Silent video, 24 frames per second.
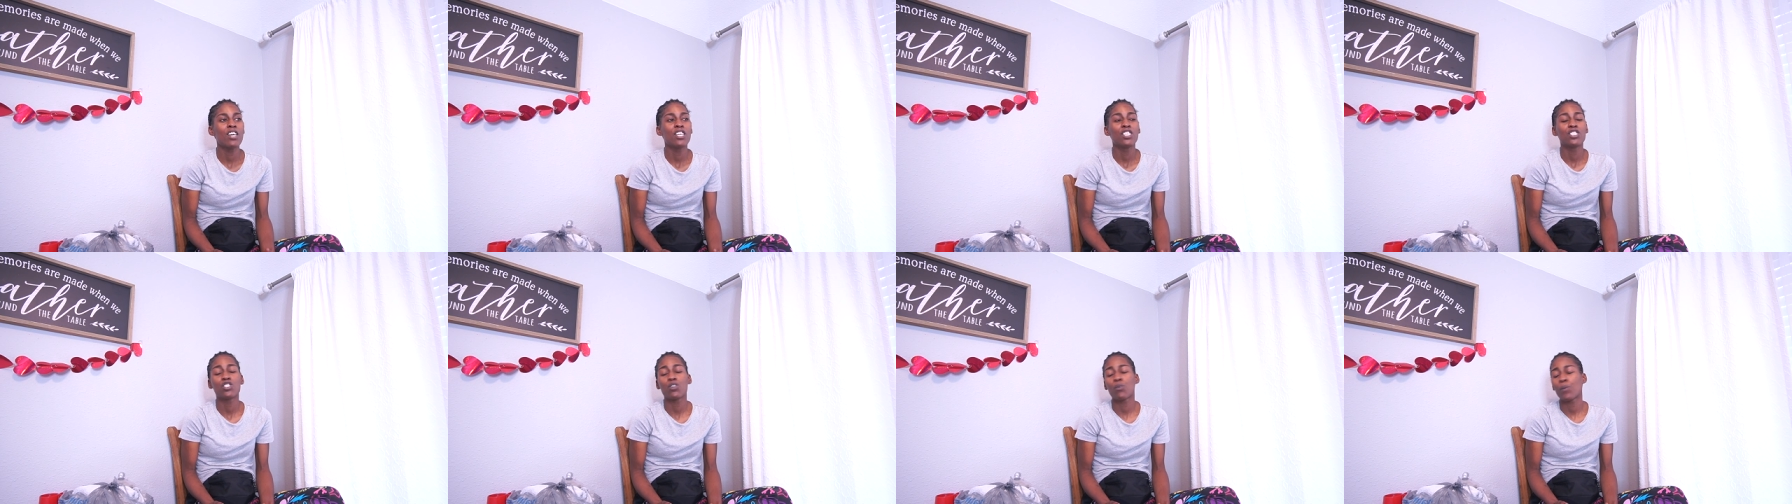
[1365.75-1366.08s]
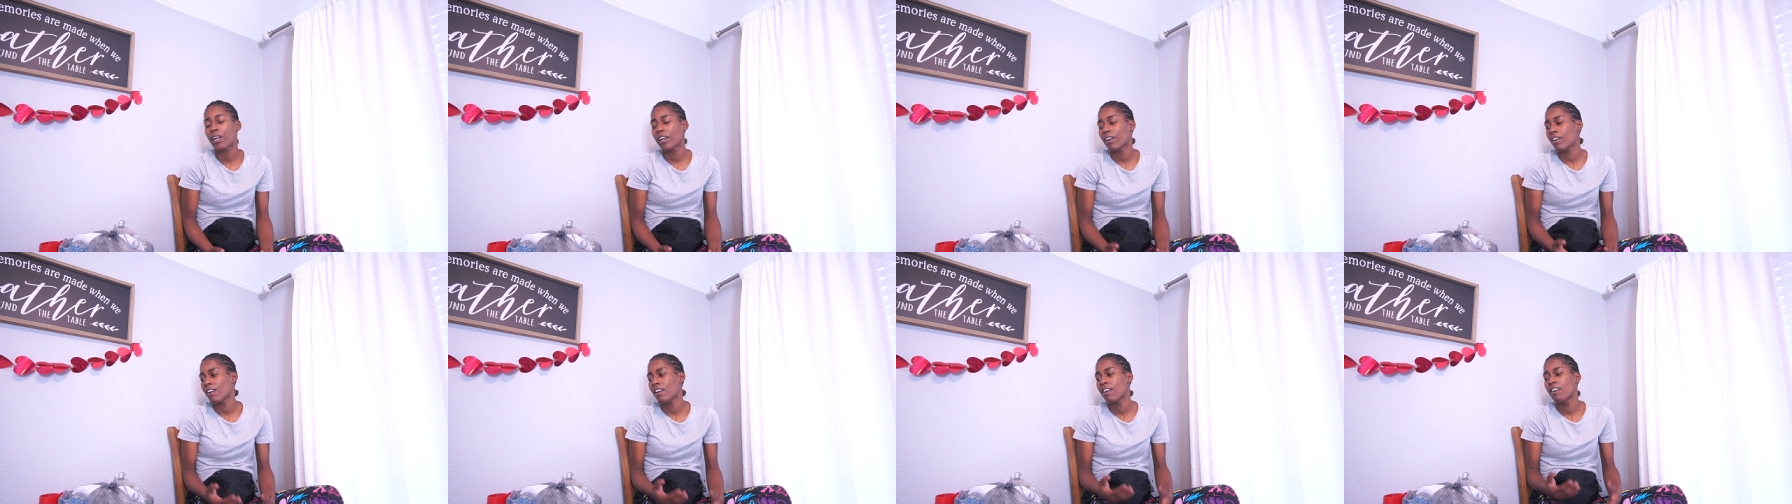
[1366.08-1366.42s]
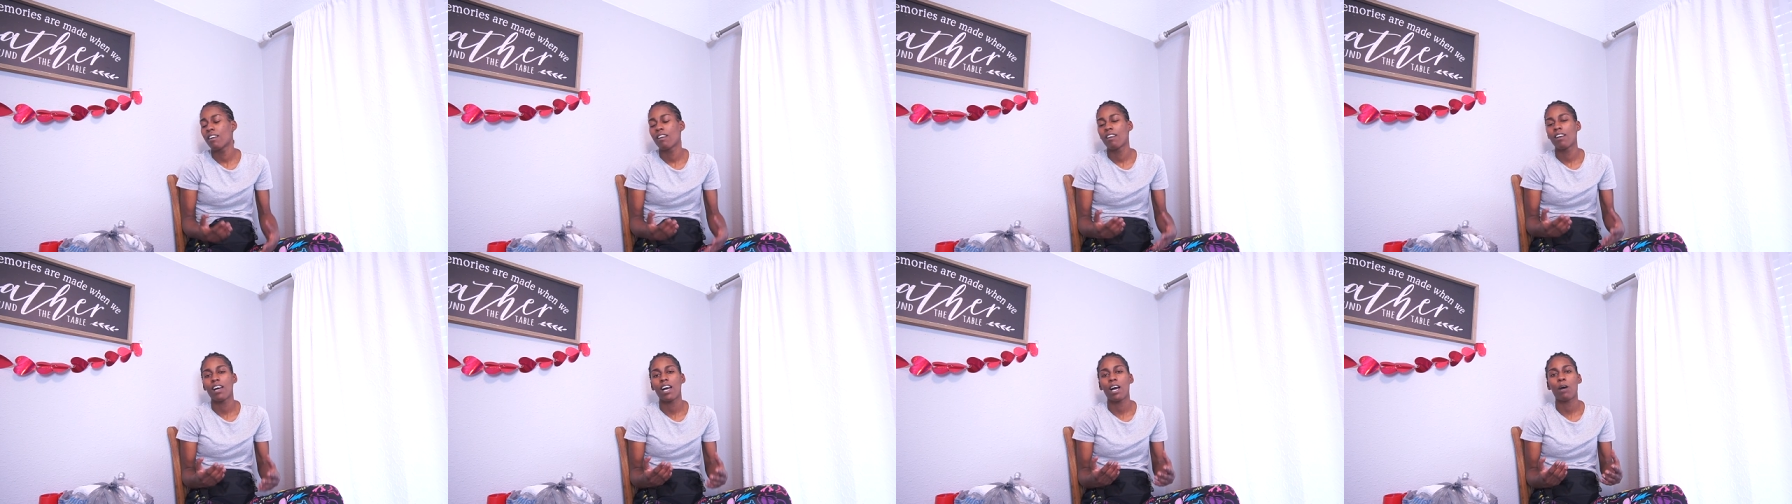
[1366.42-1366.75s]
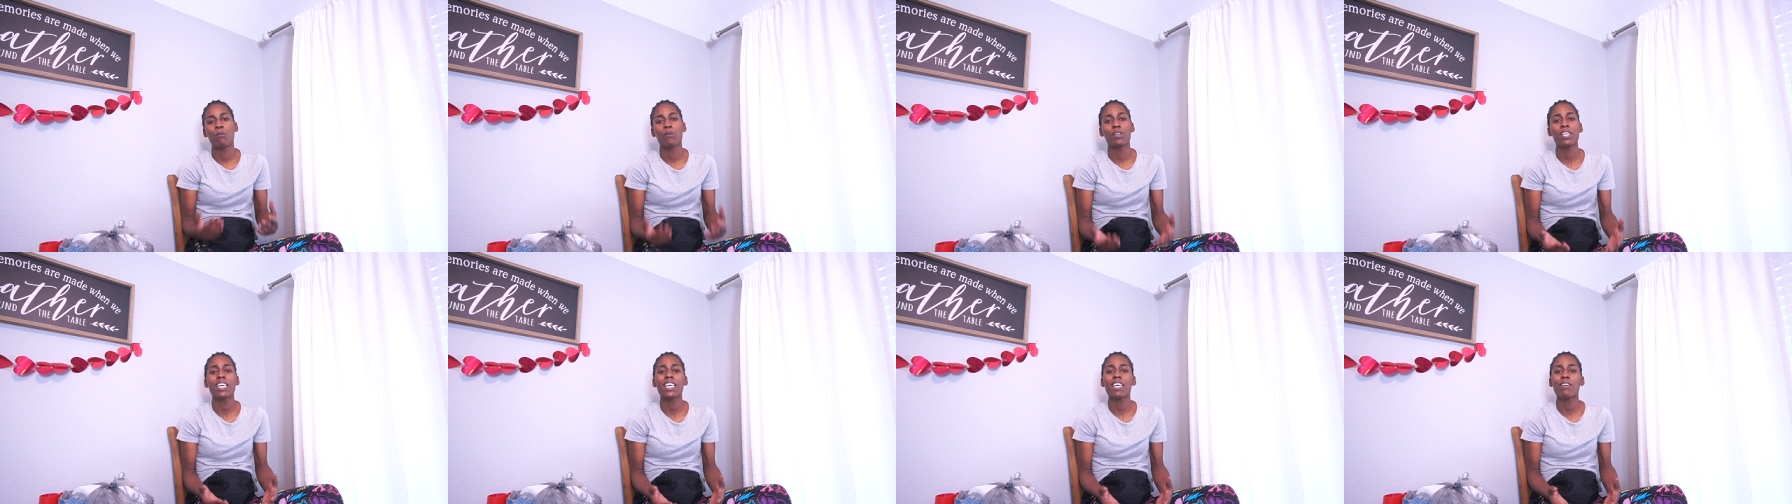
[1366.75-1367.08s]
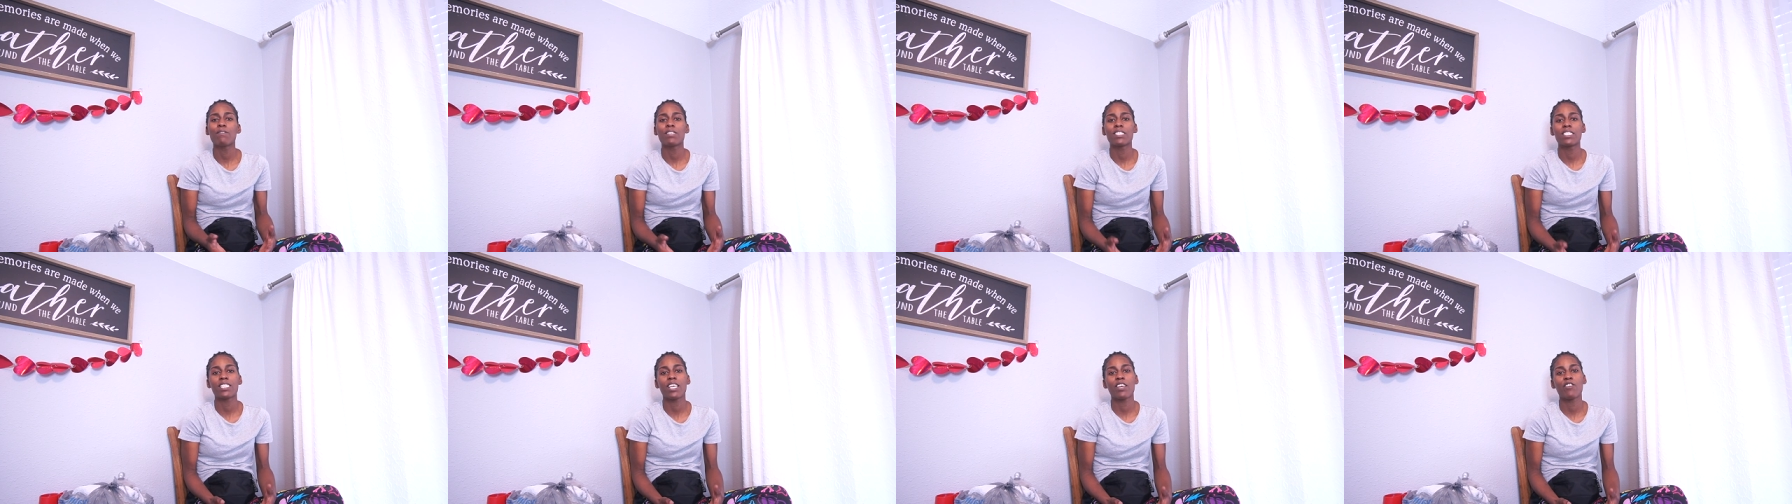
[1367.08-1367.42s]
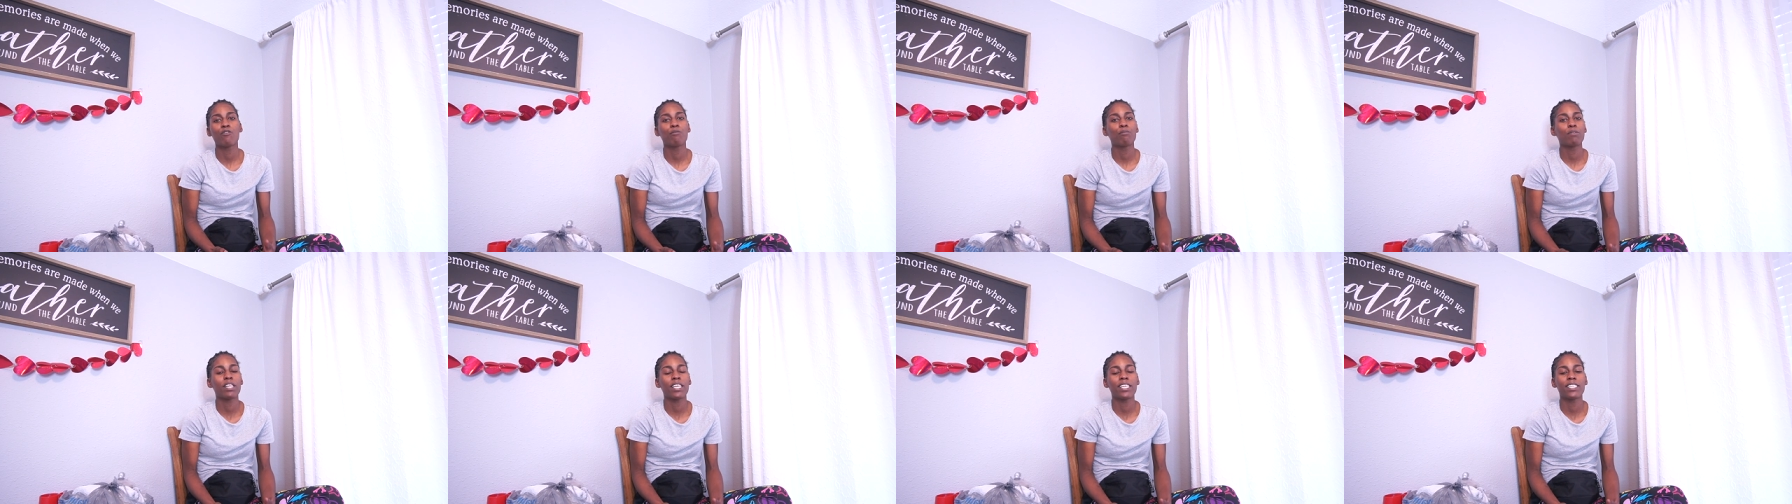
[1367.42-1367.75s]
to where
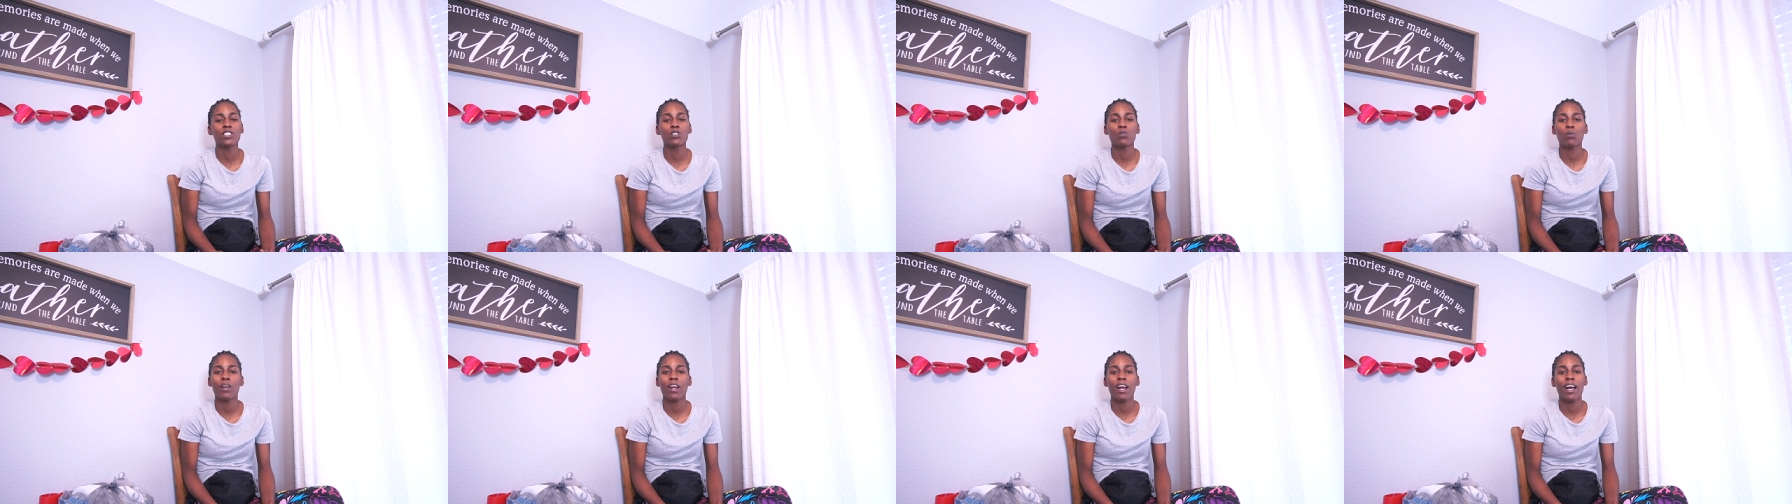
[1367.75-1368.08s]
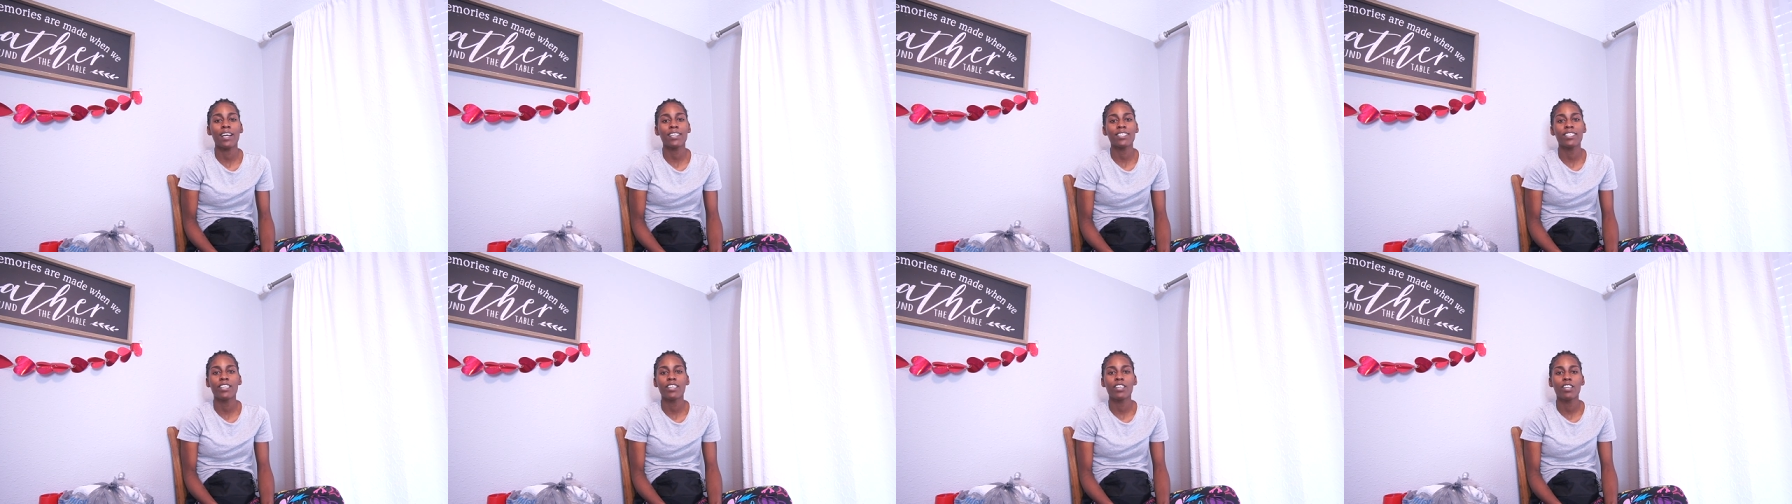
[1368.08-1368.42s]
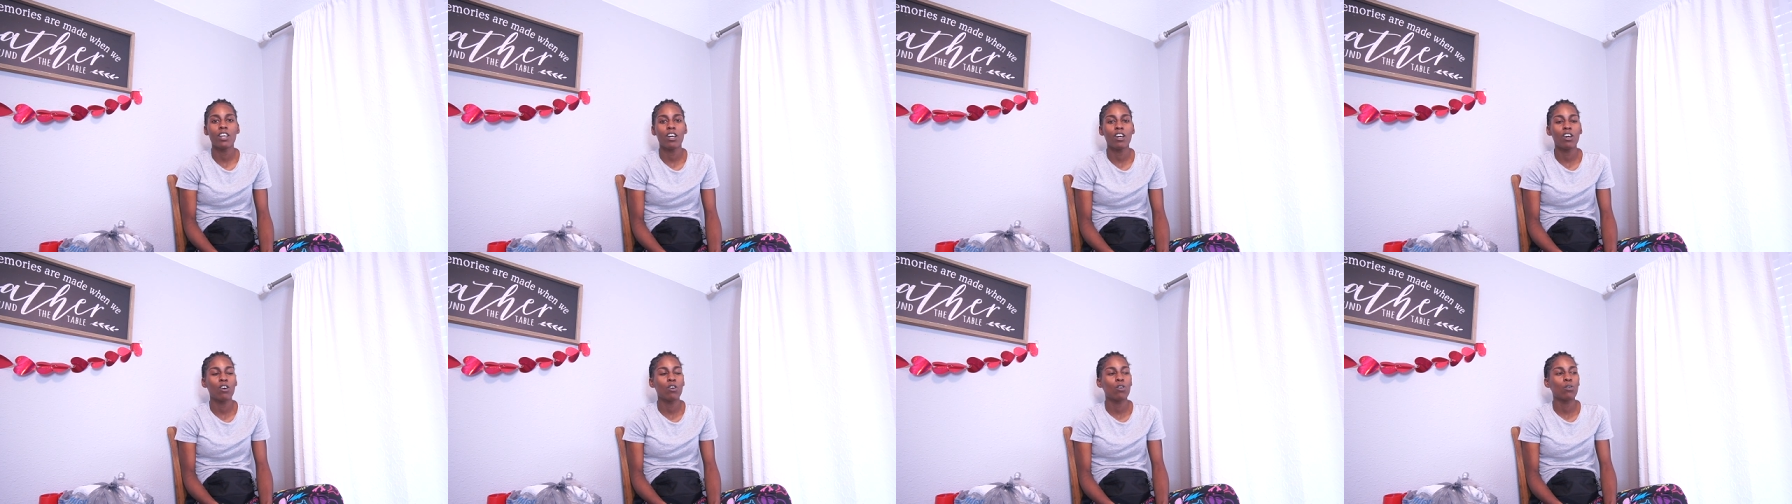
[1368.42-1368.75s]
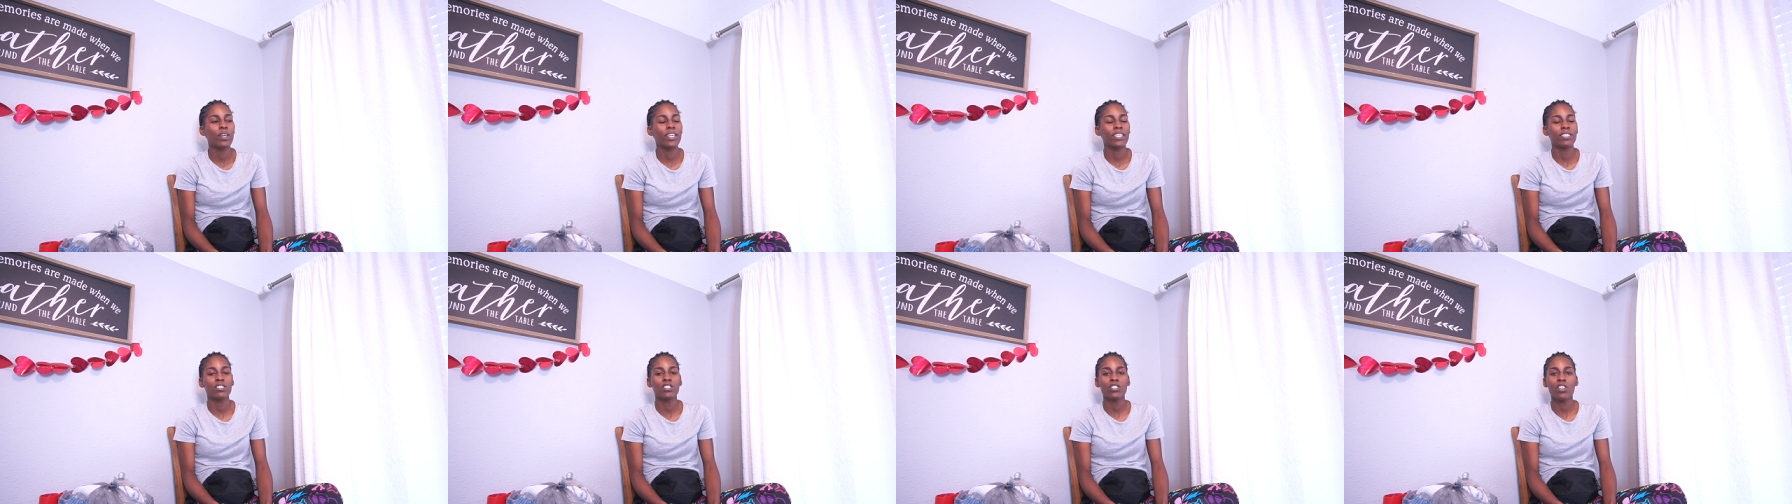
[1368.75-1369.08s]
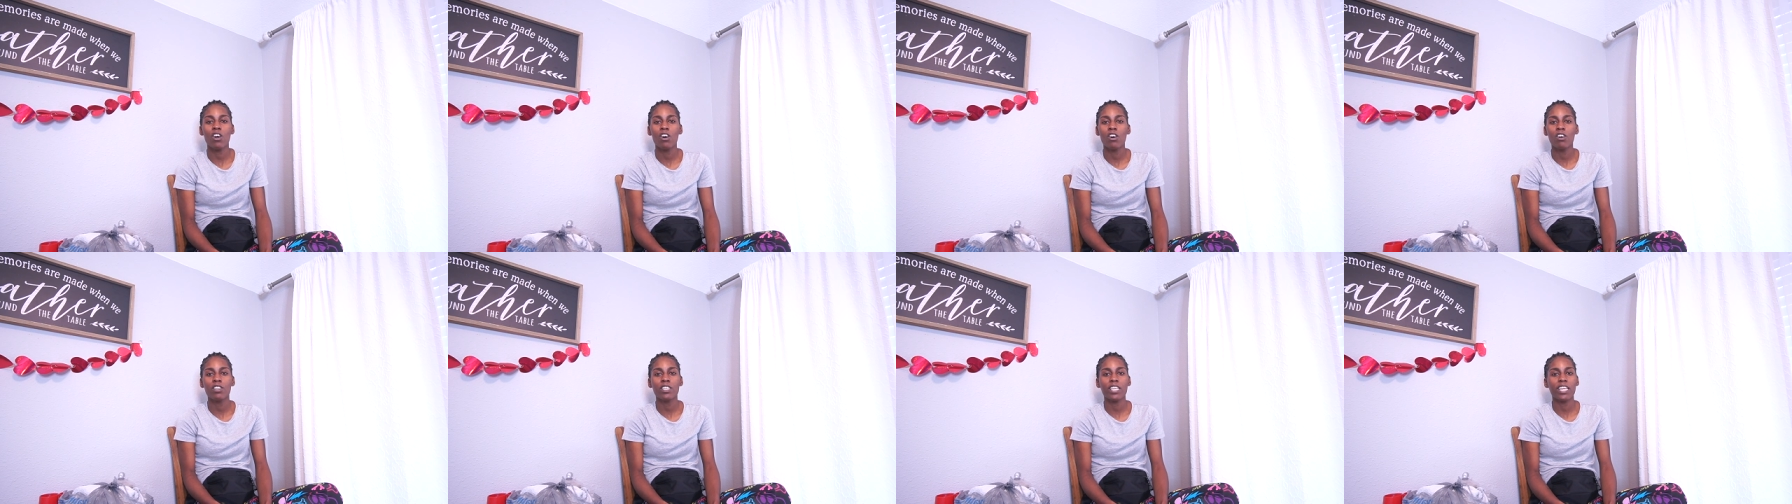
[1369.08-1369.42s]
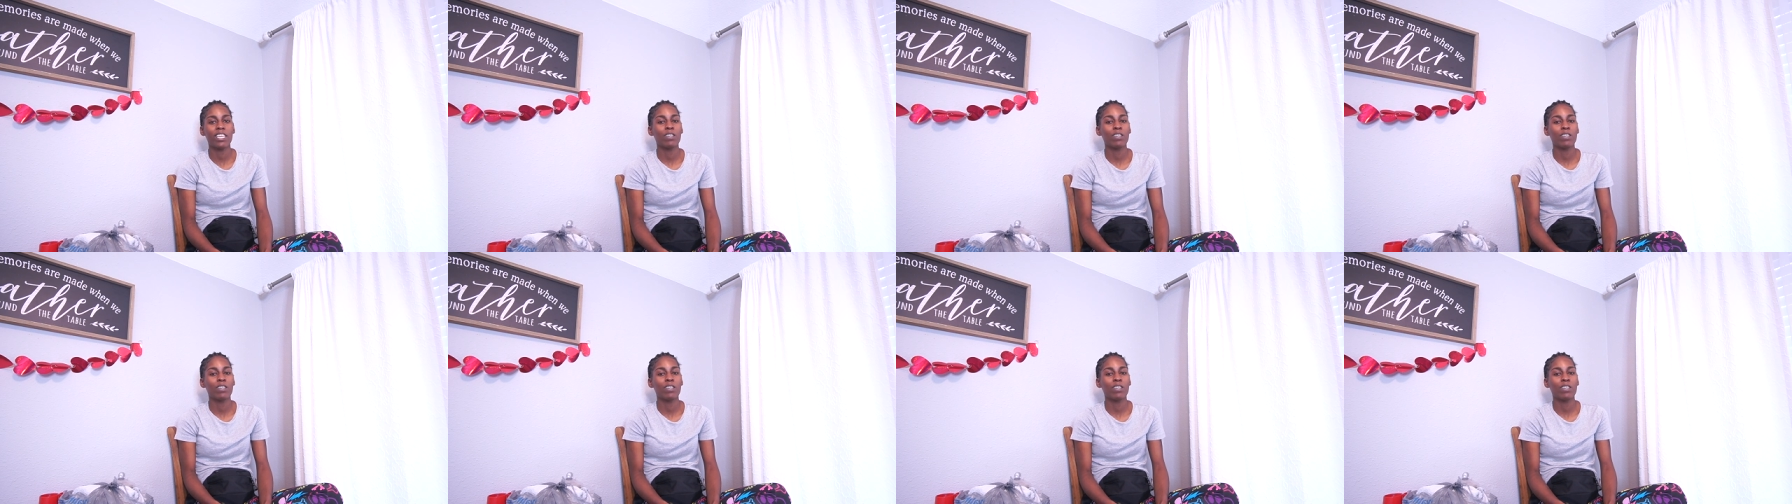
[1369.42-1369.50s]
I can go and talk,